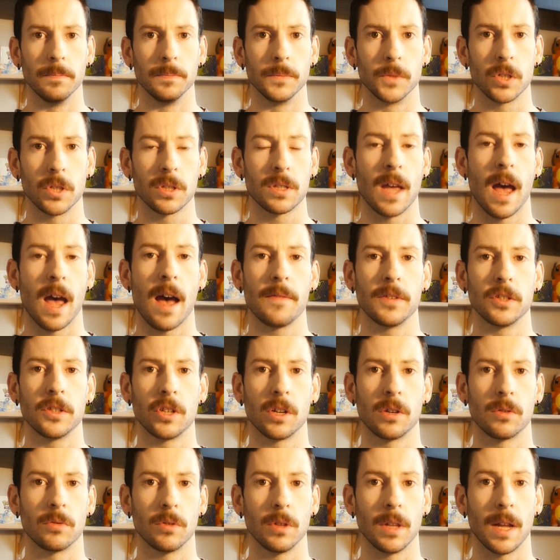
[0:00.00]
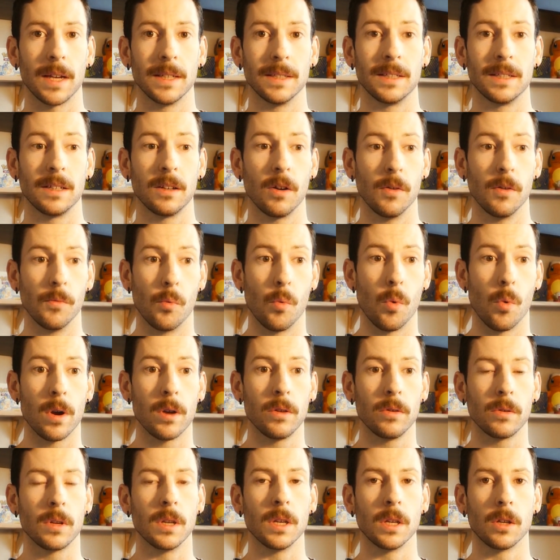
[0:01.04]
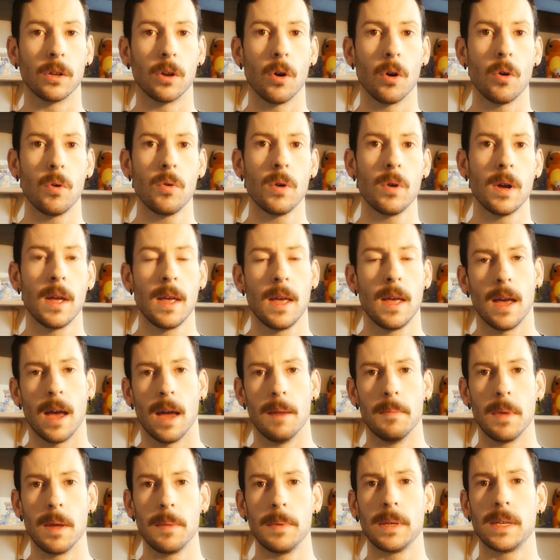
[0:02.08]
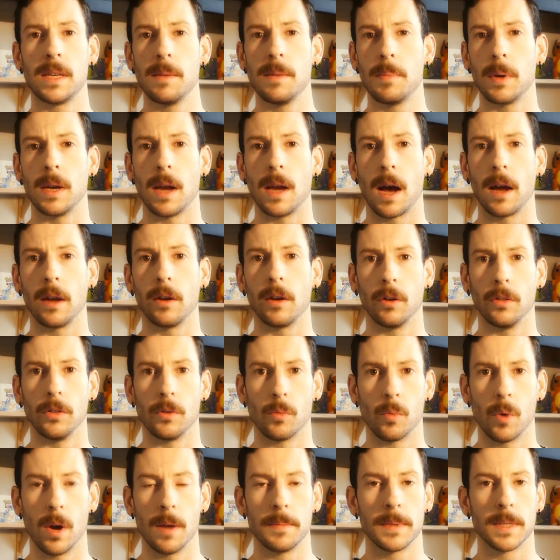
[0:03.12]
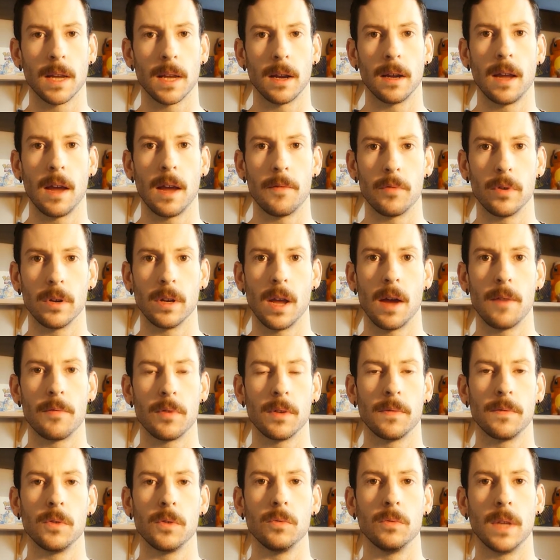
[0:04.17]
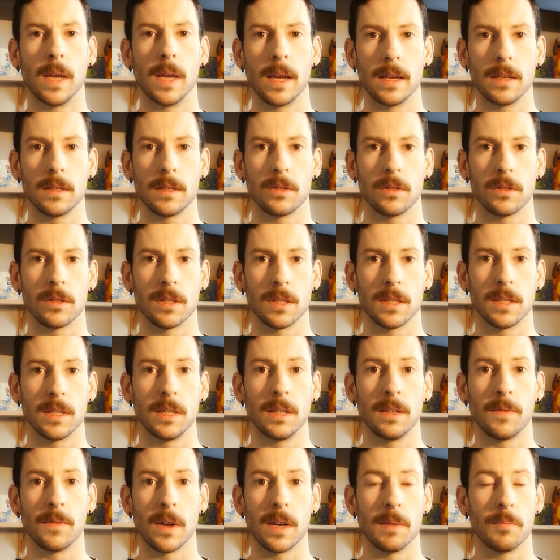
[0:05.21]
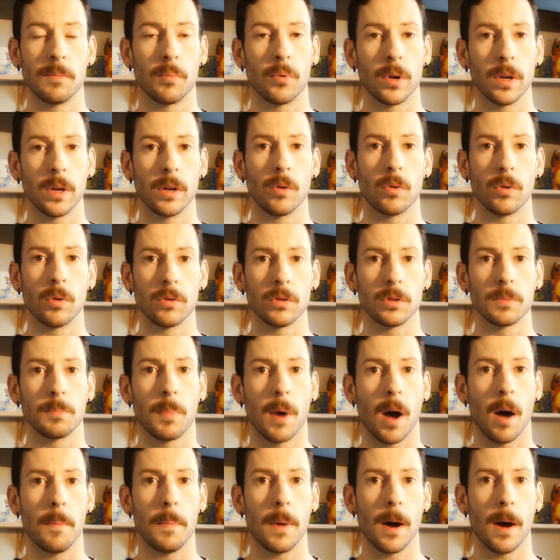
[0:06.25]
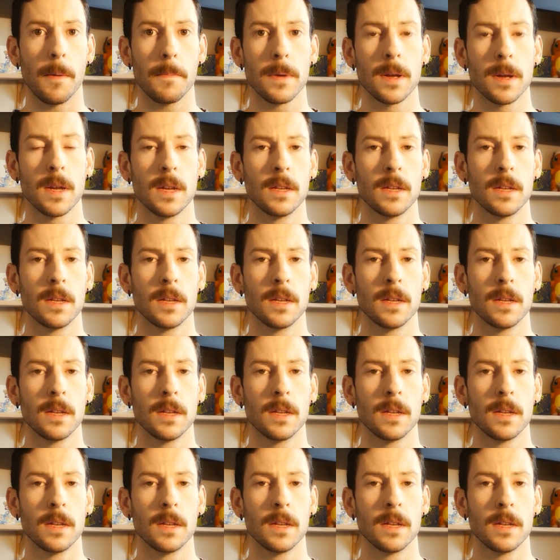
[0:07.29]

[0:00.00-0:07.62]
Just to have a general idea of where you can go, and maybe keep an eye on their website every few days just to see if any pre-orders pop up